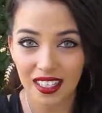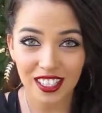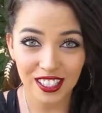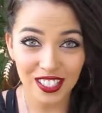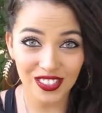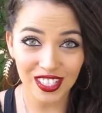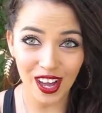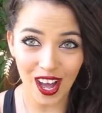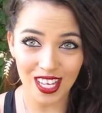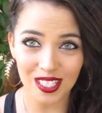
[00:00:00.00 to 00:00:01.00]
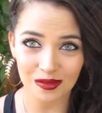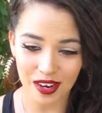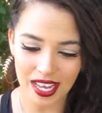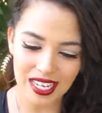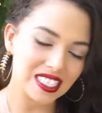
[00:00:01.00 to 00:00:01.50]
It looks really awesome,
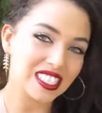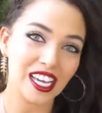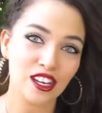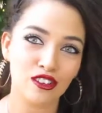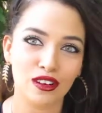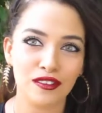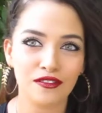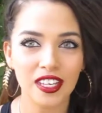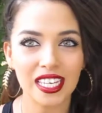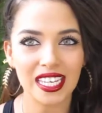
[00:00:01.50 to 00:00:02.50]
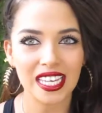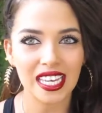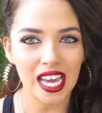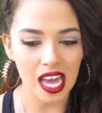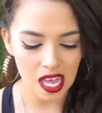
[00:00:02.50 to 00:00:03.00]
right? It's like
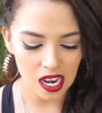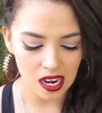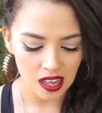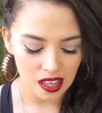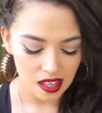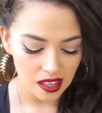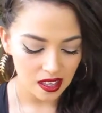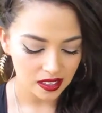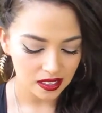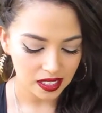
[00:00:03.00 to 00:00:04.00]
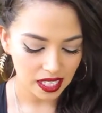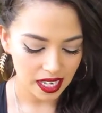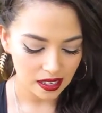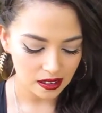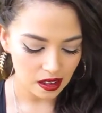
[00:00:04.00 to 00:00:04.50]
graffiti and
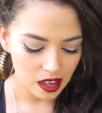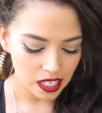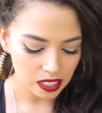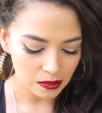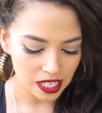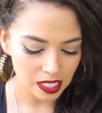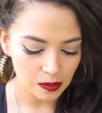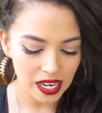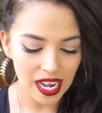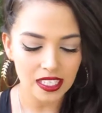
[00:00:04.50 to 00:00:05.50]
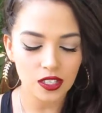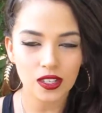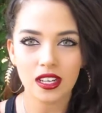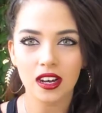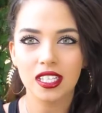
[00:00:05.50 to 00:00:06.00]
like awesomeness. But as you
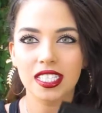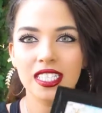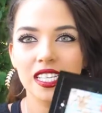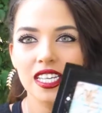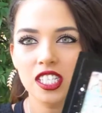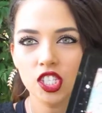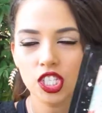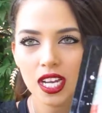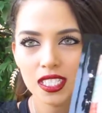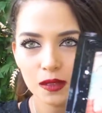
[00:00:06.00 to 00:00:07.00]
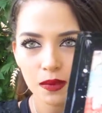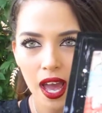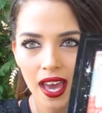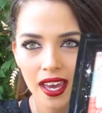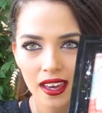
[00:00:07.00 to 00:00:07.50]
can see just
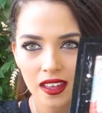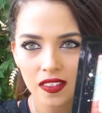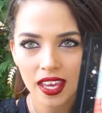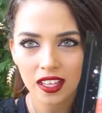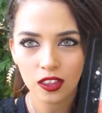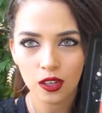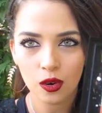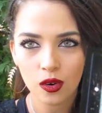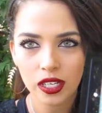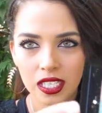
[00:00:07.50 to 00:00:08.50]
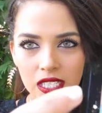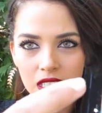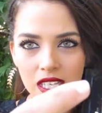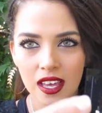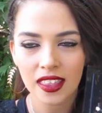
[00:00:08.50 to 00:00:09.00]
by like the
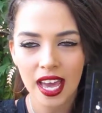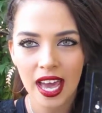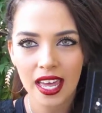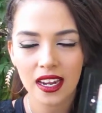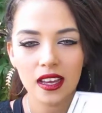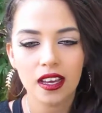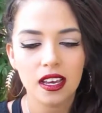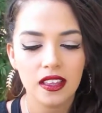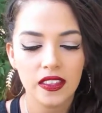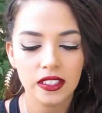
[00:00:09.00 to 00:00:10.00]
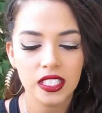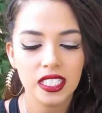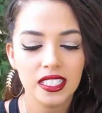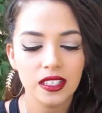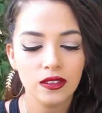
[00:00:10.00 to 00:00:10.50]
corners that there's a
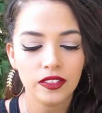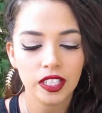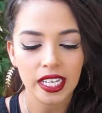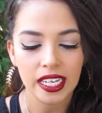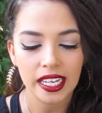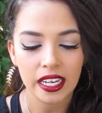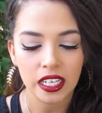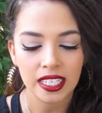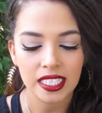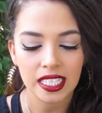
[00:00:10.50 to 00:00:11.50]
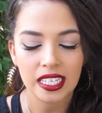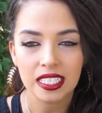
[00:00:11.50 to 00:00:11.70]
silver in here. It's like a